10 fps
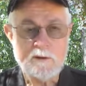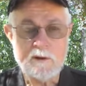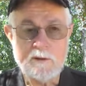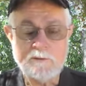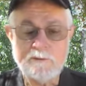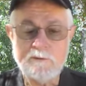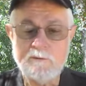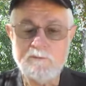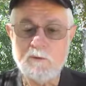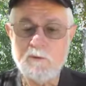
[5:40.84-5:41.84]
Now those are
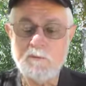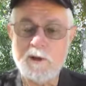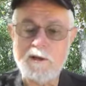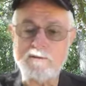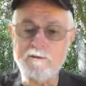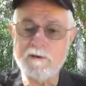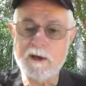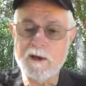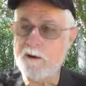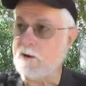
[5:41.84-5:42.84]
your four major
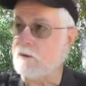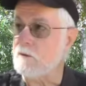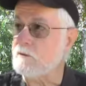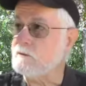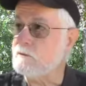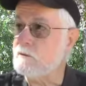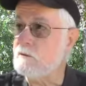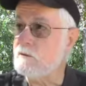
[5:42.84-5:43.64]
cations.